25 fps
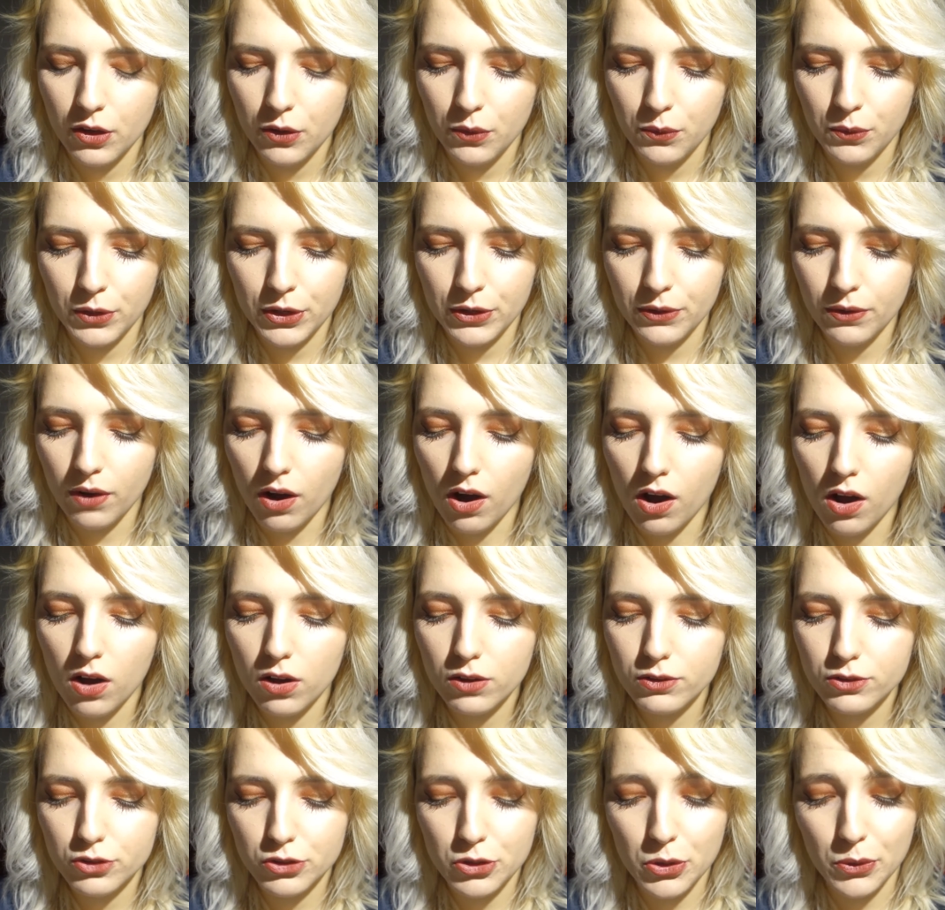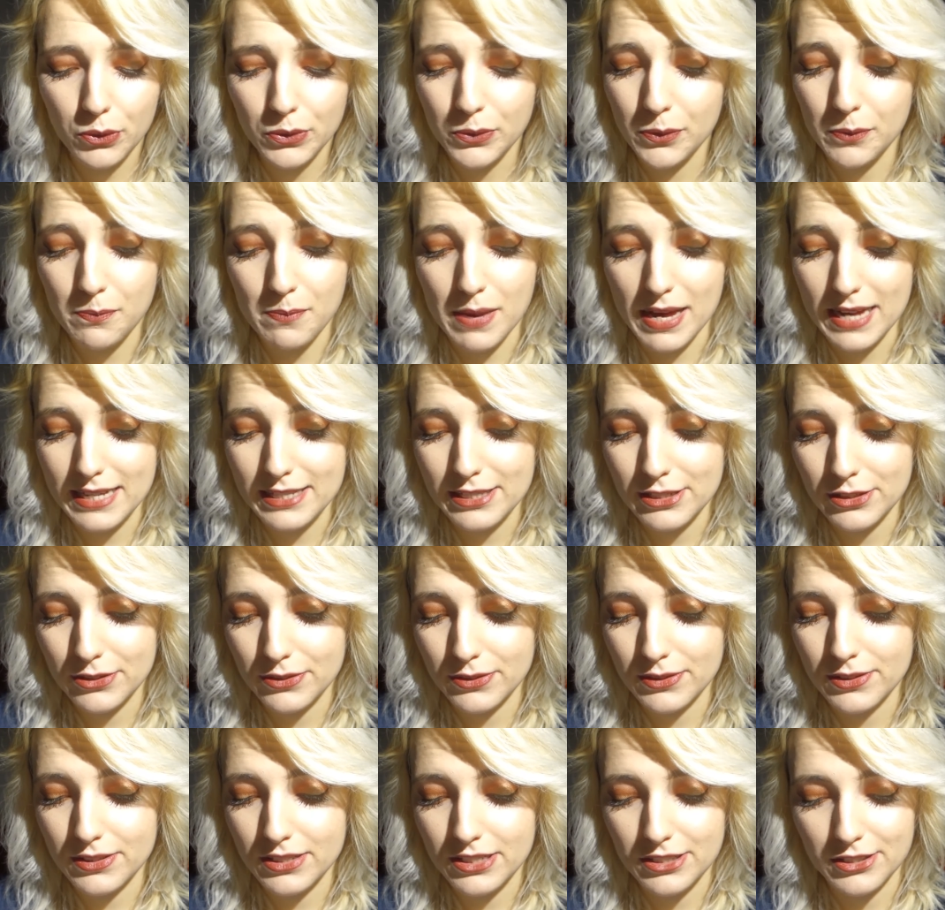We are all total
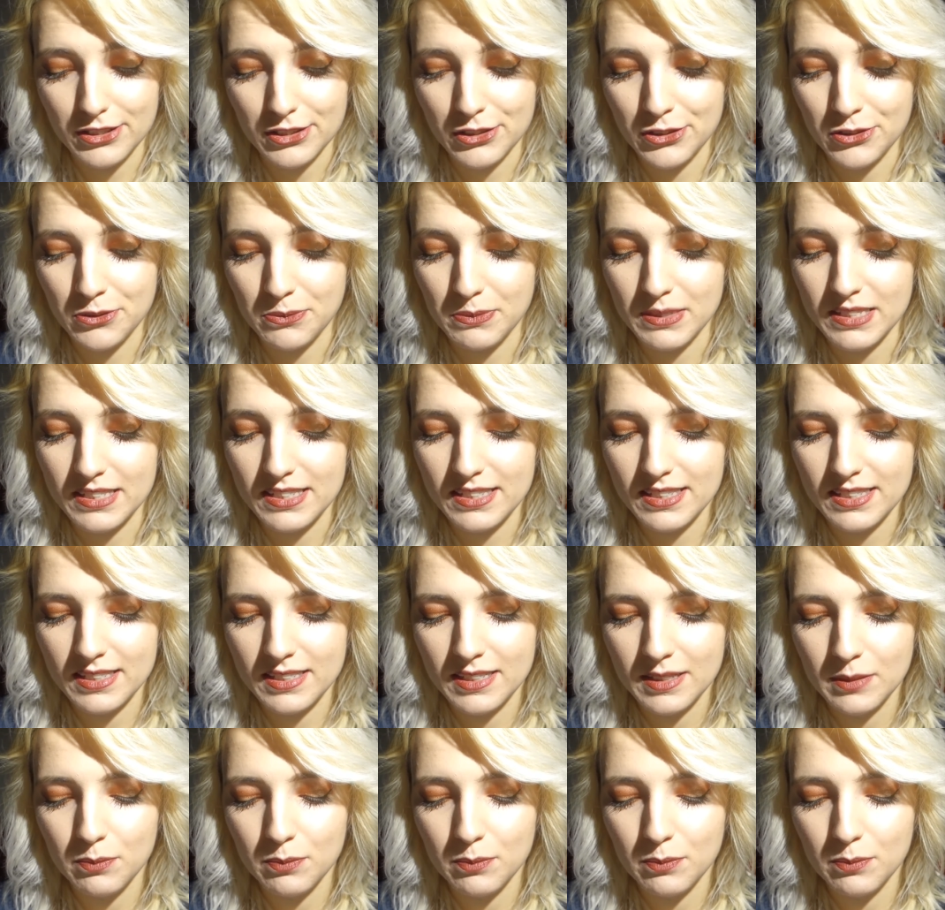bastards as humans.